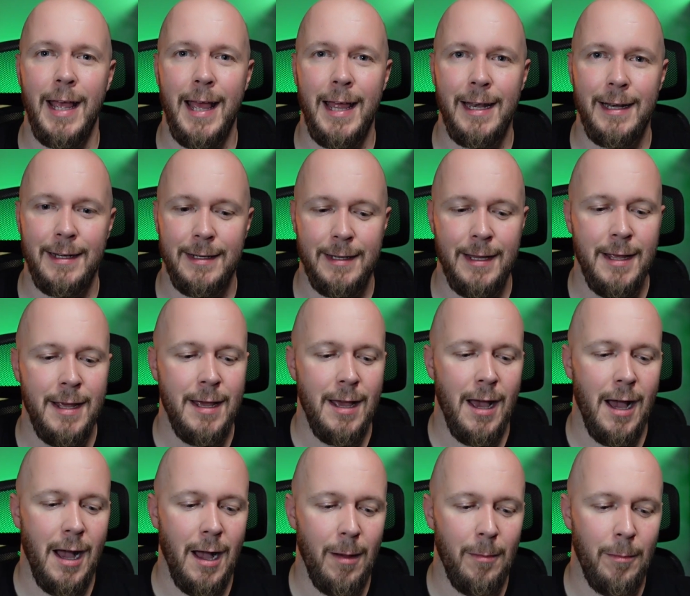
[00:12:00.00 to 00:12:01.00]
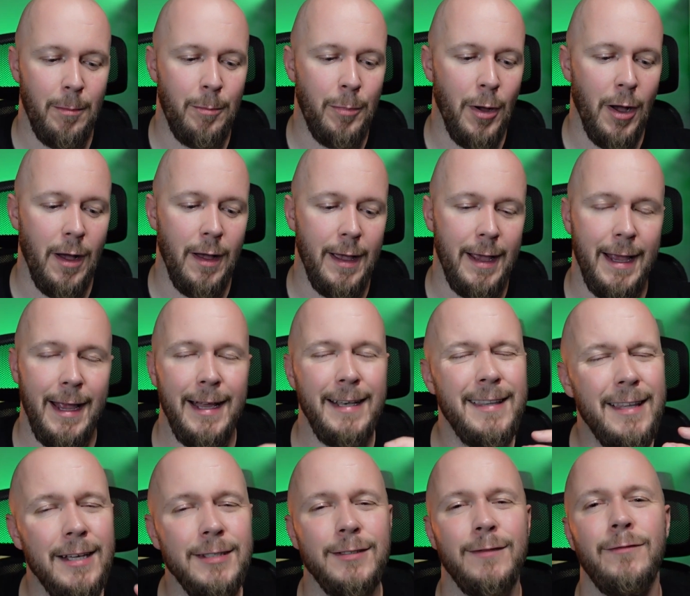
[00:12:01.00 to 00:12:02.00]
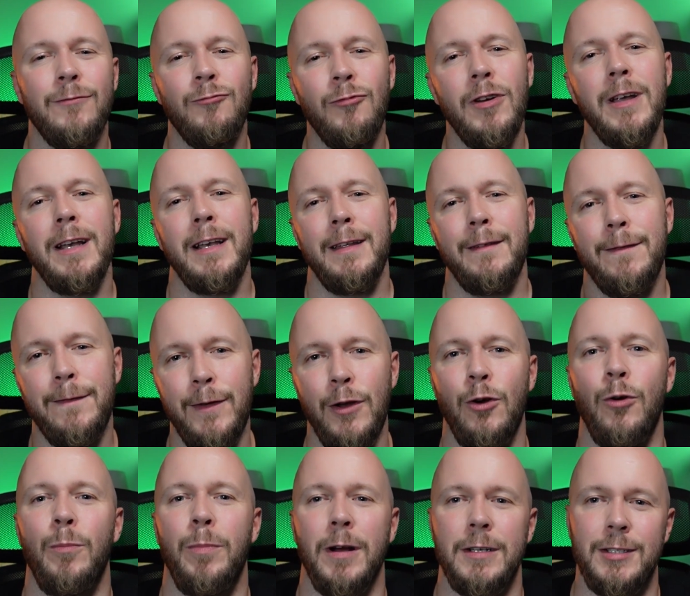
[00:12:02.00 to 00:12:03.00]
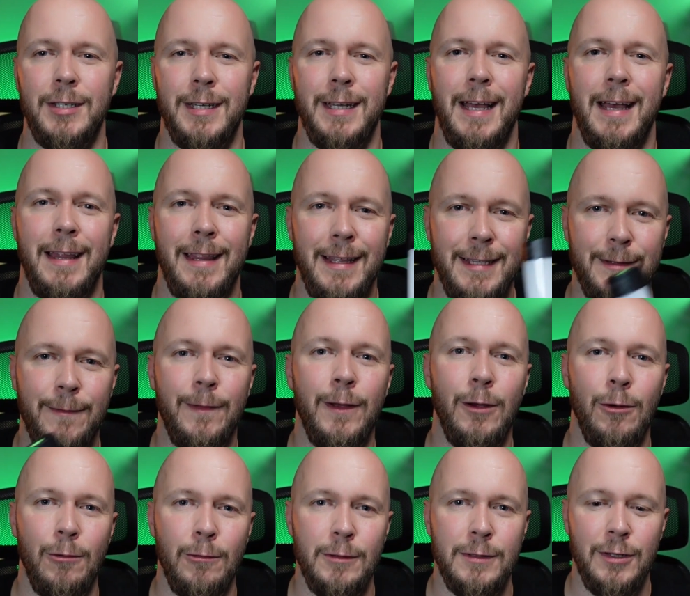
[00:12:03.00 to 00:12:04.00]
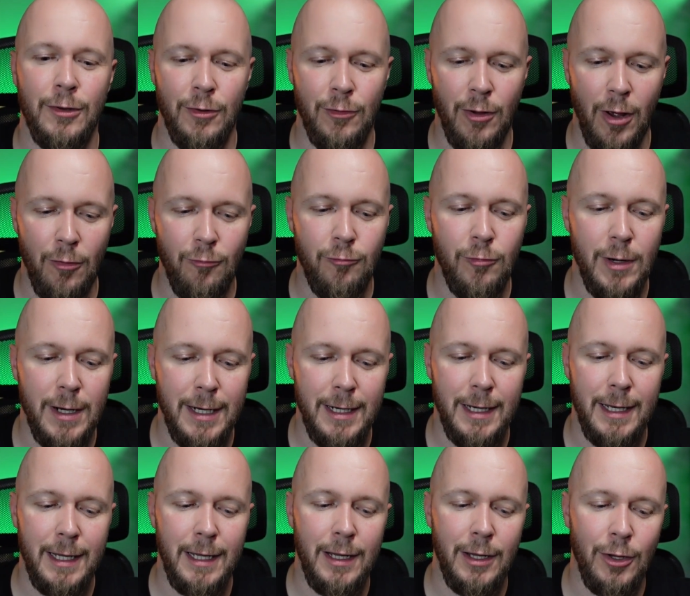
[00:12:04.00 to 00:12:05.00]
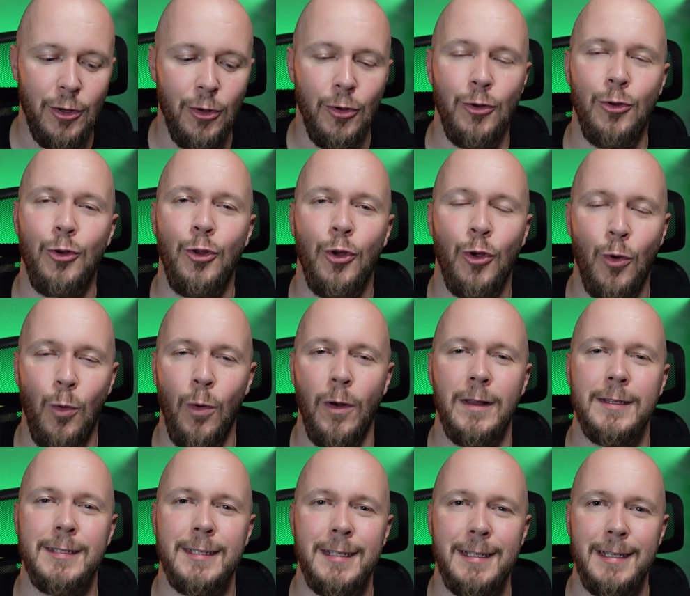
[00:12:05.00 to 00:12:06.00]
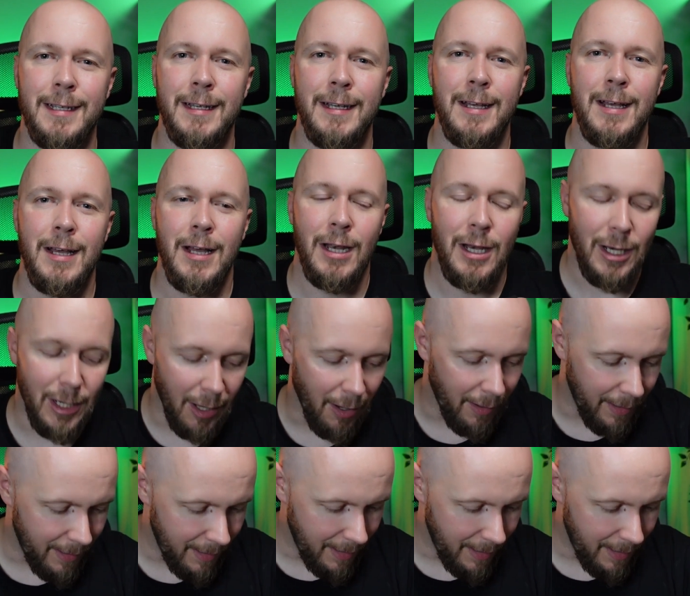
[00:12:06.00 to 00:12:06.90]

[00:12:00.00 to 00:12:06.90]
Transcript: end, but it doesn't really feel budget. Yeah, this feels a really good quality light,